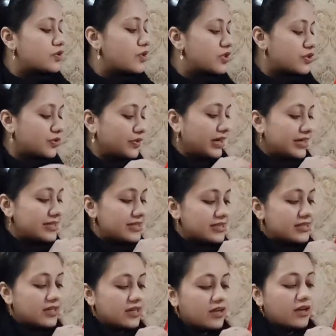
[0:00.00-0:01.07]
So
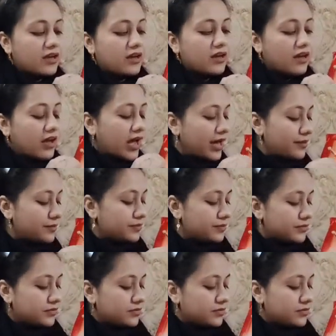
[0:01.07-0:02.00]
students, I am